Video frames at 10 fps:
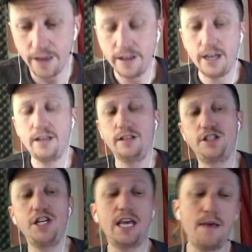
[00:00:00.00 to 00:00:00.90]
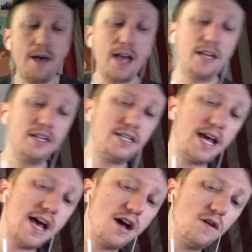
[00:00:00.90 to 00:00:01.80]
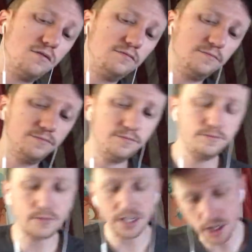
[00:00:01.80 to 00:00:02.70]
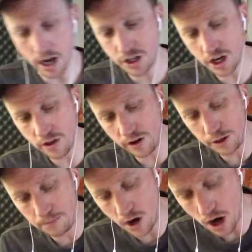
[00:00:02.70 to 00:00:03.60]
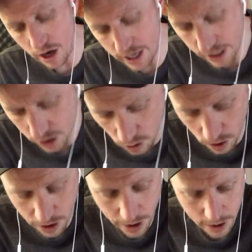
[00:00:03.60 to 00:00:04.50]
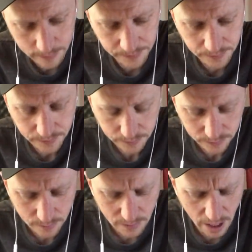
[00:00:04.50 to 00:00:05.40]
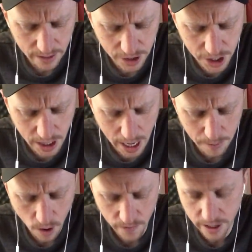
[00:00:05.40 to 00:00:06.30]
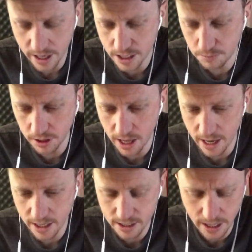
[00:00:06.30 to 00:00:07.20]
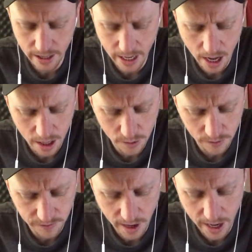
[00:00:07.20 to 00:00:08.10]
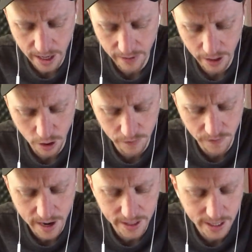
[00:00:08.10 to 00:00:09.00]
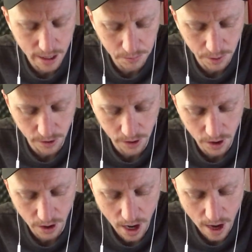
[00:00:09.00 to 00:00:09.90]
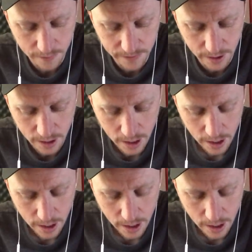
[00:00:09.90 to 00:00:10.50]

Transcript: And then she came back into town. They saw each other at the bar. He ignored her. And then she came over to his place and they got into a fight. And like her friends had to pull her off. And